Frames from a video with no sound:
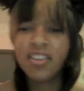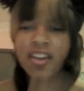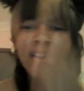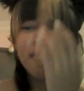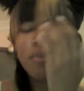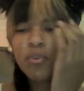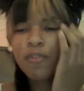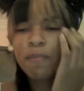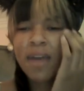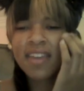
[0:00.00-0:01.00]
they have a
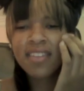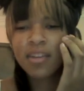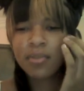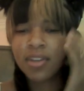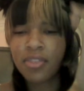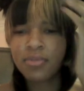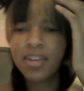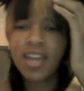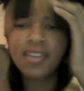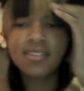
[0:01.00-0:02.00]
wolf pack thing where you get
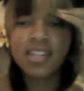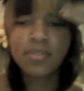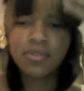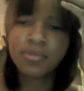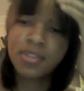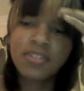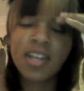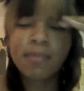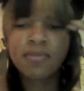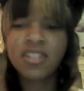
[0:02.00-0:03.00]
3 headsets with 3
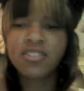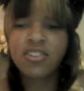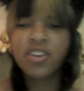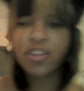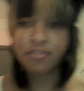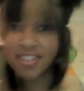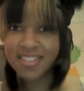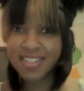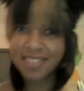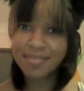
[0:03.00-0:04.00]
different types of ears, and all your
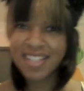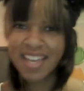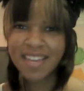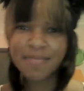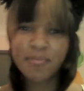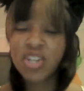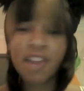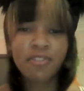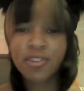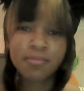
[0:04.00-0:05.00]
friends can be like
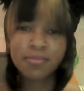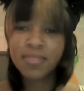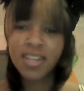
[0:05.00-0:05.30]
whichever